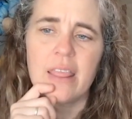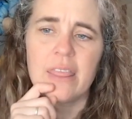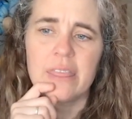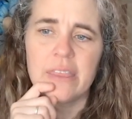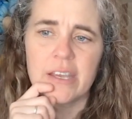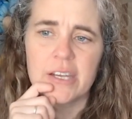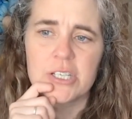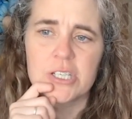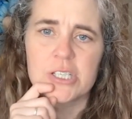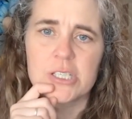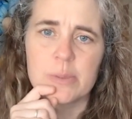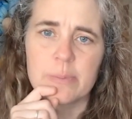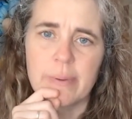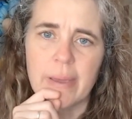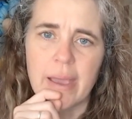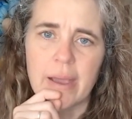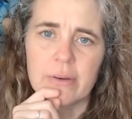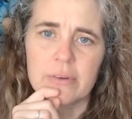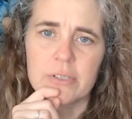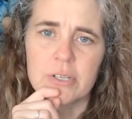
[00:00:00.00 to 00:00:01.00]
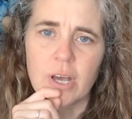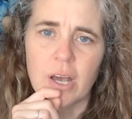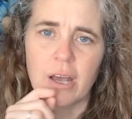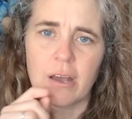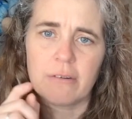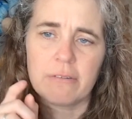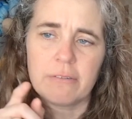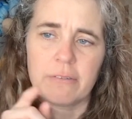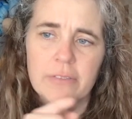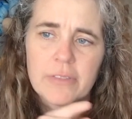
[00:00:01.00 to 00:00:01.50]
They just bound
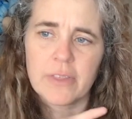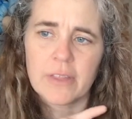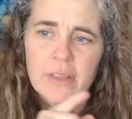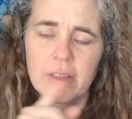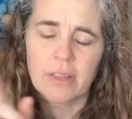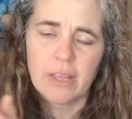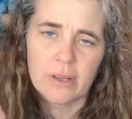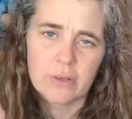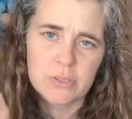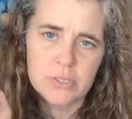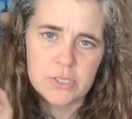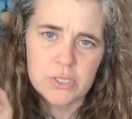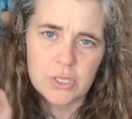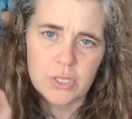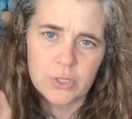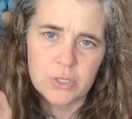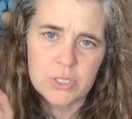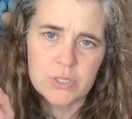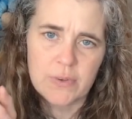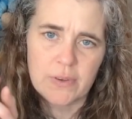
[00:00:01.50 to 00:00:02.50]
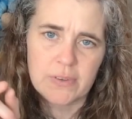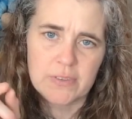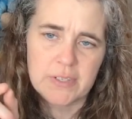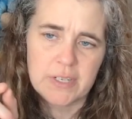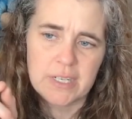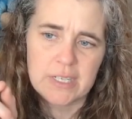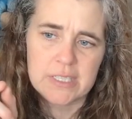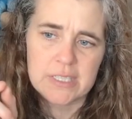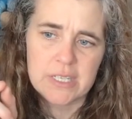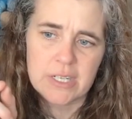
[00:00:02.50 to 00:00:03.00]
off those
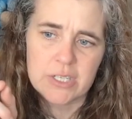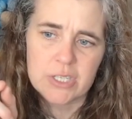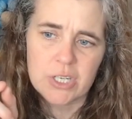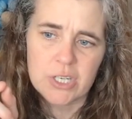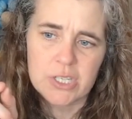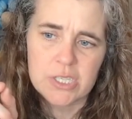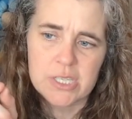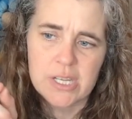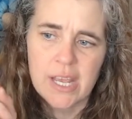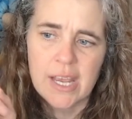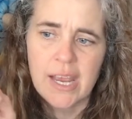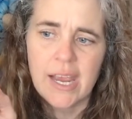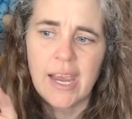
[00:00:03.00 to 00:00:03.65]
15 stitches,